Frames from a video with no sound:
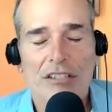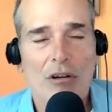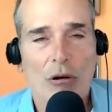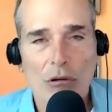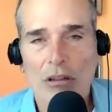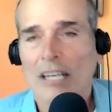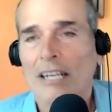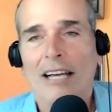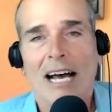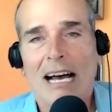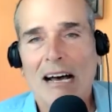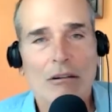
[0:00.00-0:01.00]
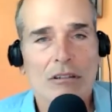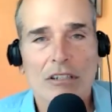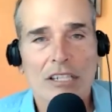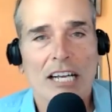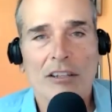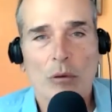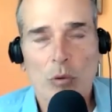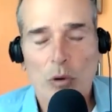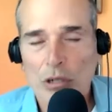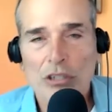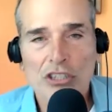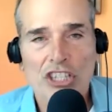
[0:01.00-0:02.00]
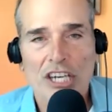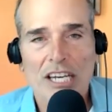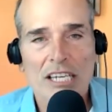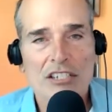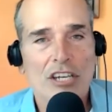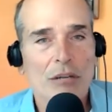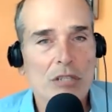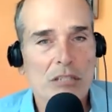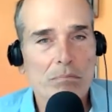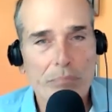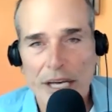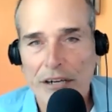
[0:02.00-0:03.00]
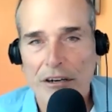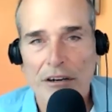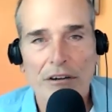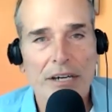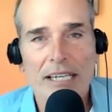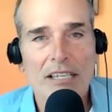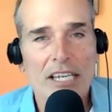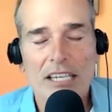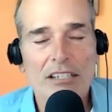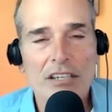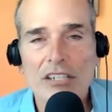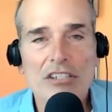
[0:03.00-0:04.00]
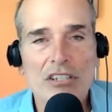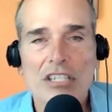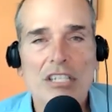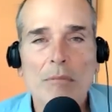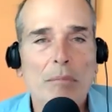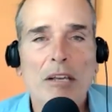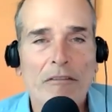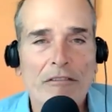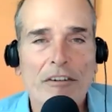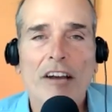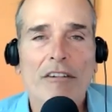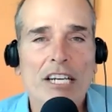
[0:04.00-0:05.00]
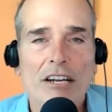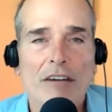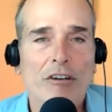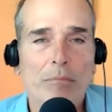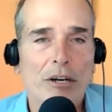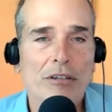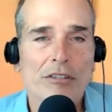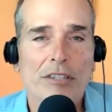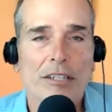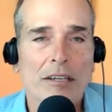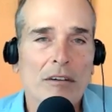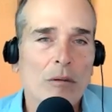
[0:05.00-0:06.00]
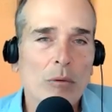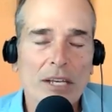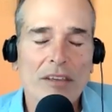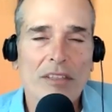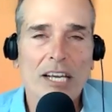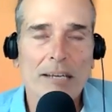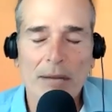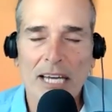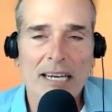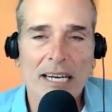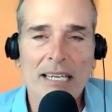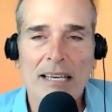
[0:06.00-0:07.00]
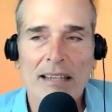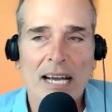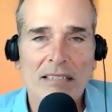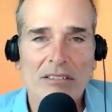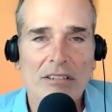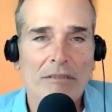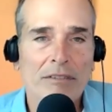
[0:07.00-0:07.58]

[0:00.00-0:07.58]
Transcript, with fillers: His whole outlook on the world changed. He was bitter and he, he, he just seemed to be a very different person. What do you think about any of that stuff?